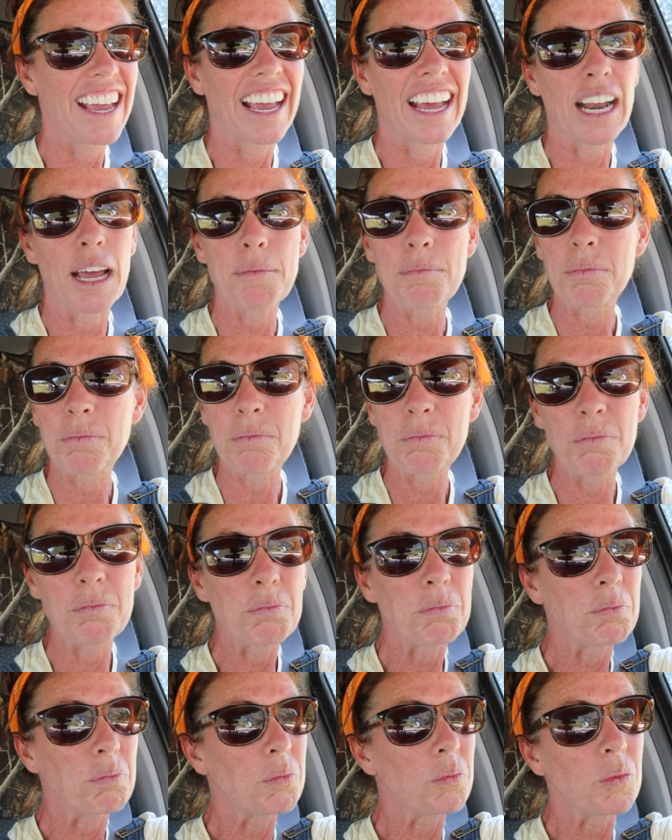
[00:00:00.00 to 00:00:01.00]
And I'm
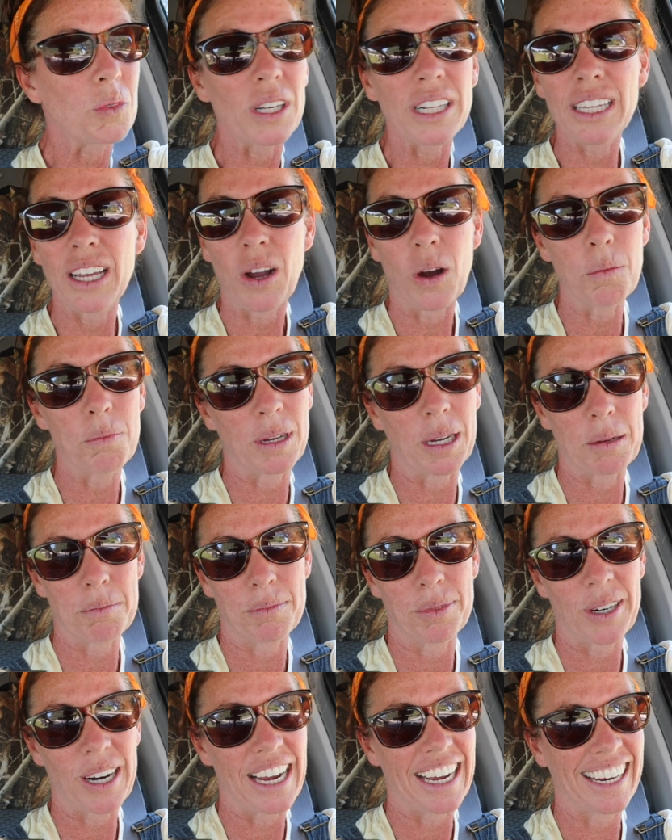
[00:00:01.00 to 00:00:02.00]
really hoping
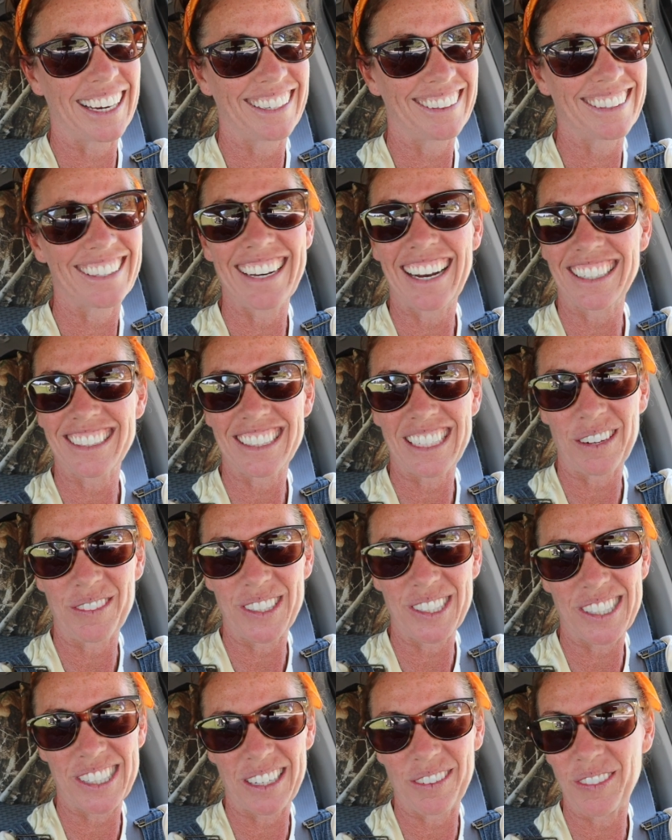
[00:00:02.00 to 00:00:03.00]
and praying the next time
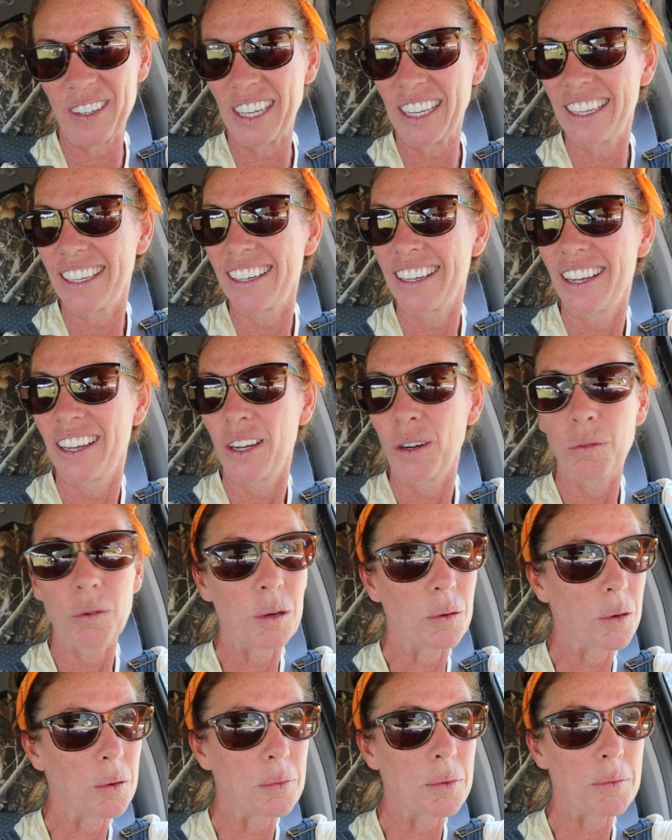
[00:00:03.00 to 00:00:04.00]
you see me,
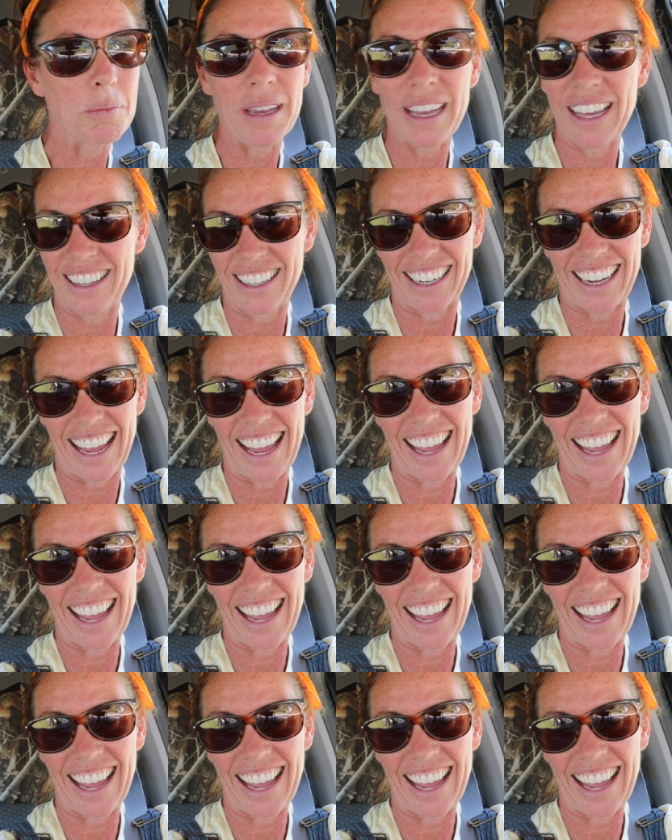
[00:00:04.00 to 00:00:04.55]
we will be baling